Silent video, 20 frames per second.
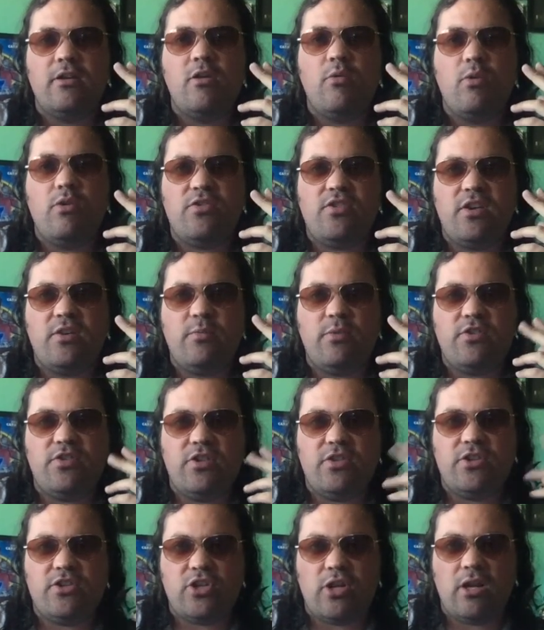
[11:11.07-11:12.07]
we
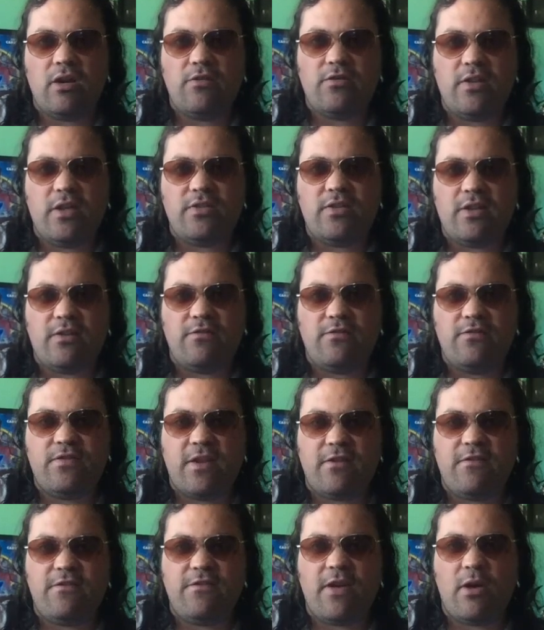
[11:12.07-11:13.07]
see a shot of
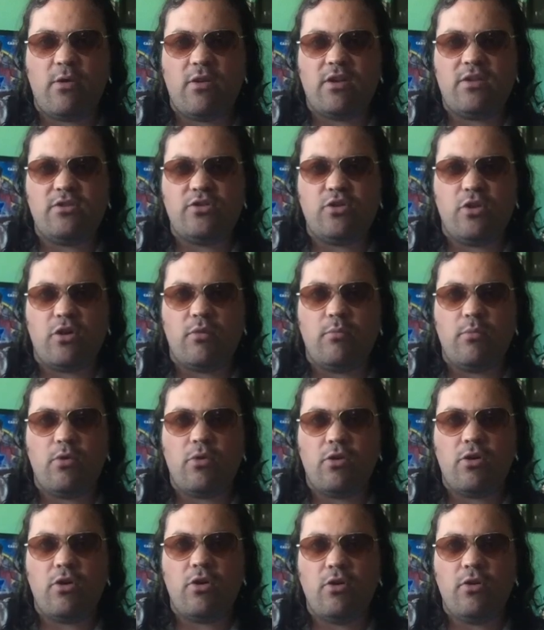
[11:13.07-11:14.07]
the falcon,
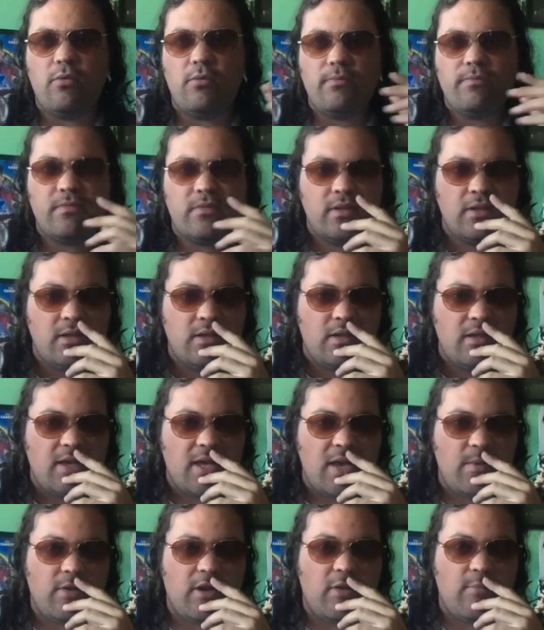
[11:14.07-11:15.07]
Tokomoro.
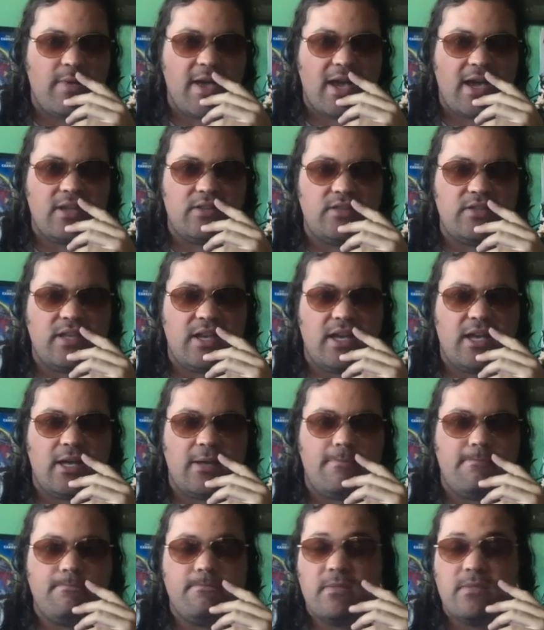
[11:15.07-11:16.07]
And we get back at
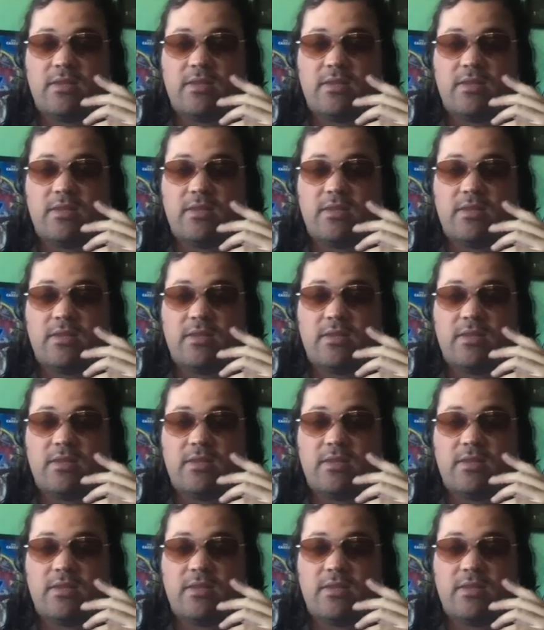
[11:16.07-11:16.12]
the